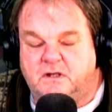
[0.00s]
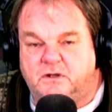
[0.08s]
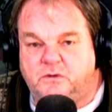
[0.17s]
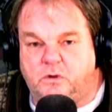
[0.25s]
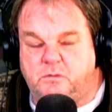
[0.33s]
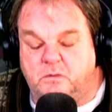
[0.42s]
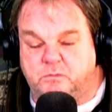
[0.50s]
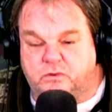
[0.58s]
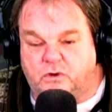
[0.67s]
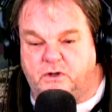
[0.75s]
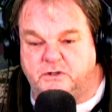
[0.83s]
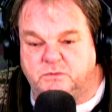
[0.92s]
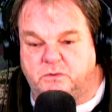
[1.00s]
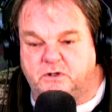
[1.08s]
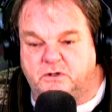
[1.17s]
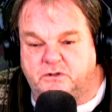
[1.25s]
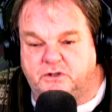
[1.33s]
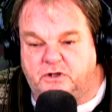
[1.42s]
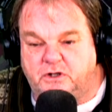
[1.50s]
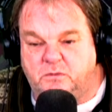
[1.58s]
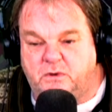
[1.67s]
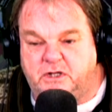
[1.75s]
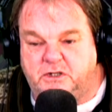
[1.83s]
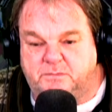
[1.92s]
Nobel Prize winner, the only
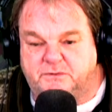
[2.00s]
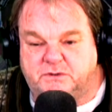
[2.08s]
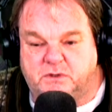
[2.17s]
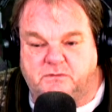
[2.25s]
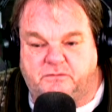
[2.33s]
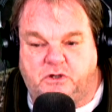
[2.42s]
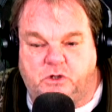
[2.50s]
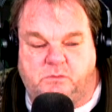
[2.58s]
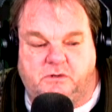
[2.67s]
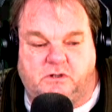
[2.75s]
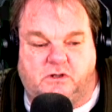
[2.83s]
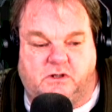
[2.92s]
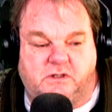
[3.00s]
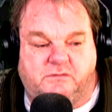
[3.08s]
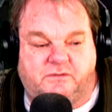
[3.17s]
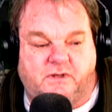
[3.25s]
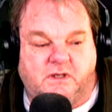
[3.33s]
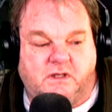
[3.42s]
way to preserve human life